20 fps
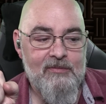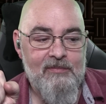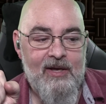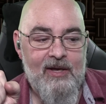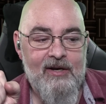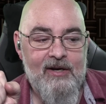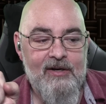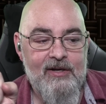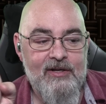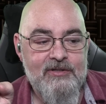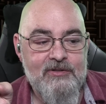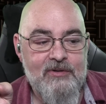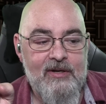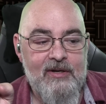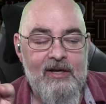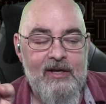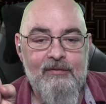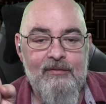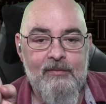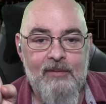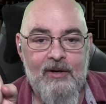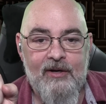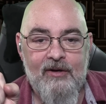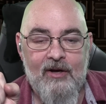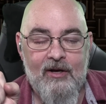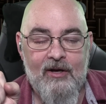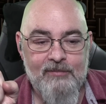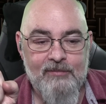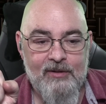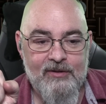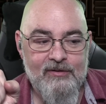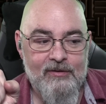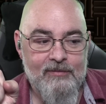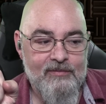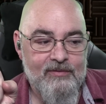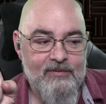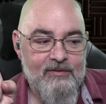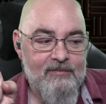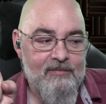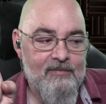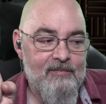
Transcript: man in history, even by non-Muslims.